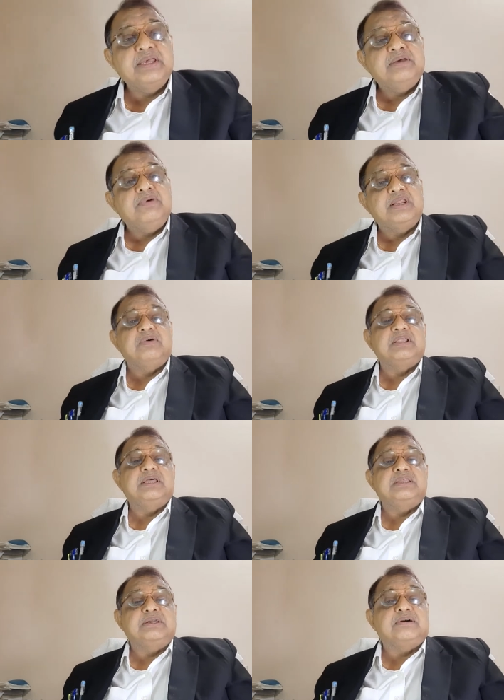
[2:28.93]
Wherever
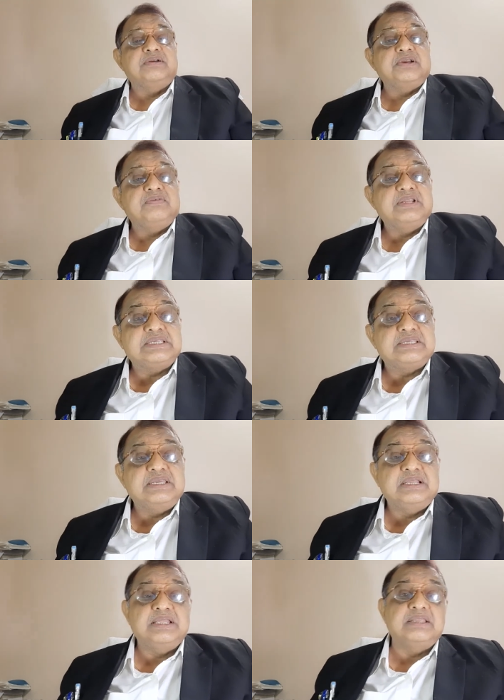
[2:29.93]
there is a
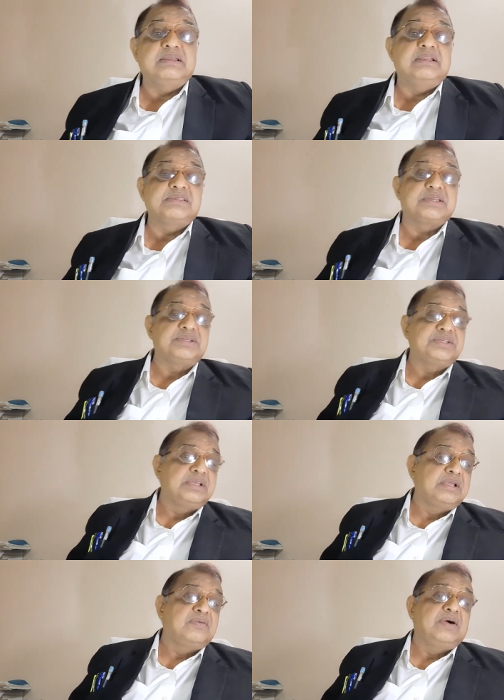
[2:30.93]
controversy, there is a
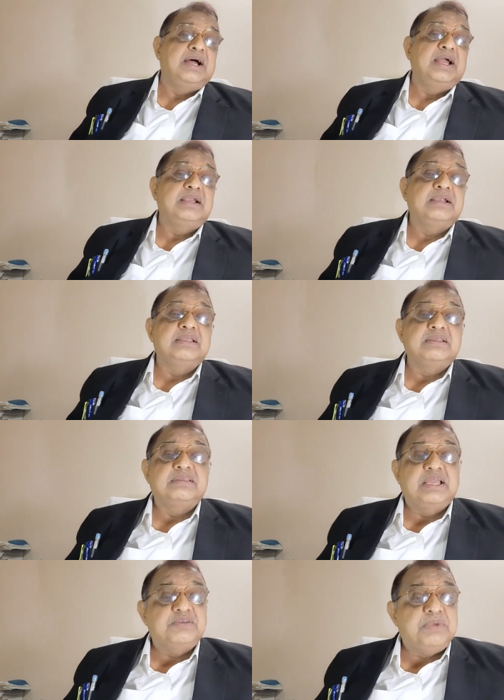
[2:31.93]
discussion required, and there
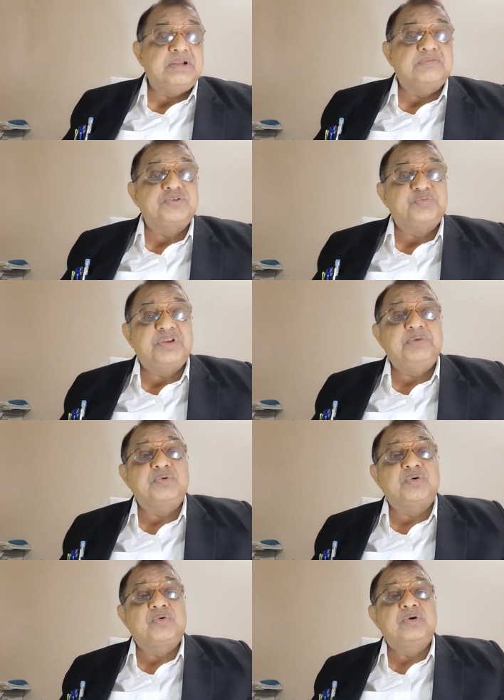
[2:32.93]
is judgment of
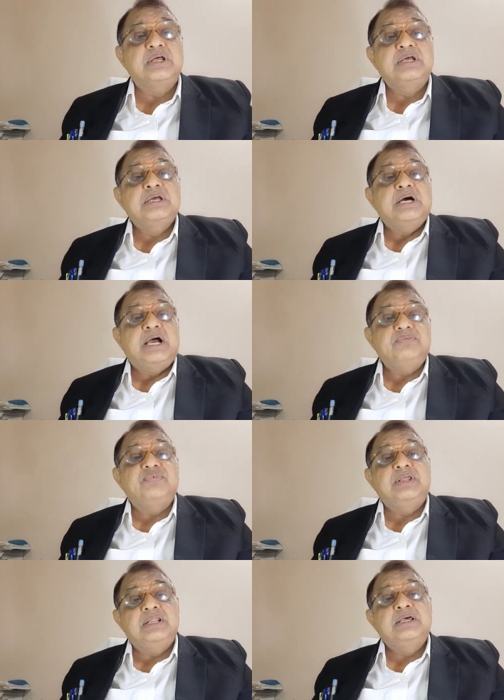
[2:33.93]
Supreme Court, I
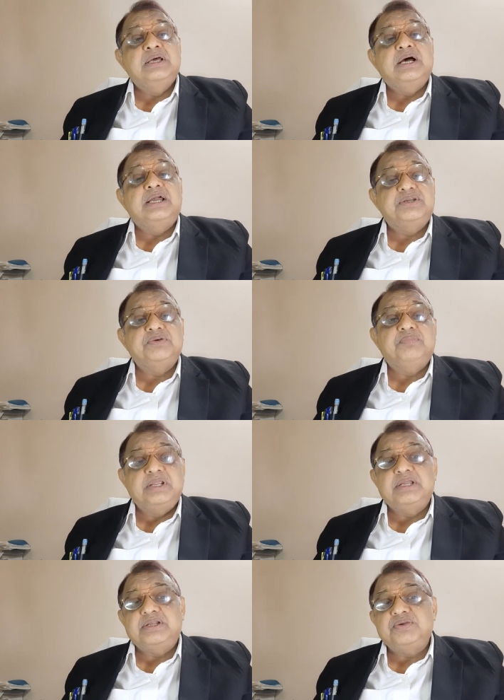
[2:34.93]
feel I should
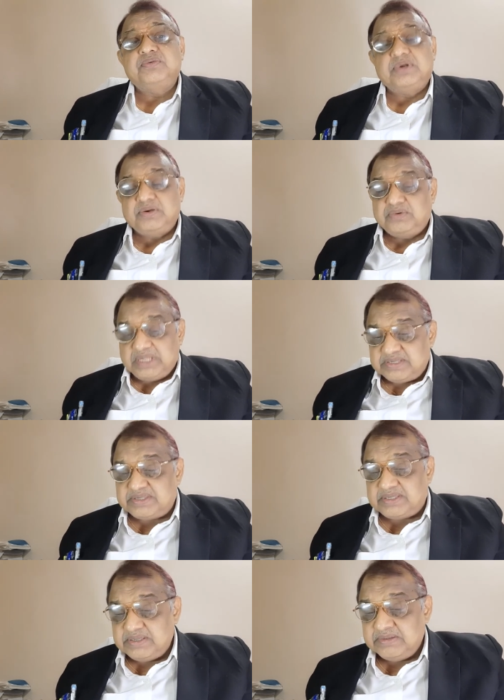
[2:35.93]
bring it to your notice.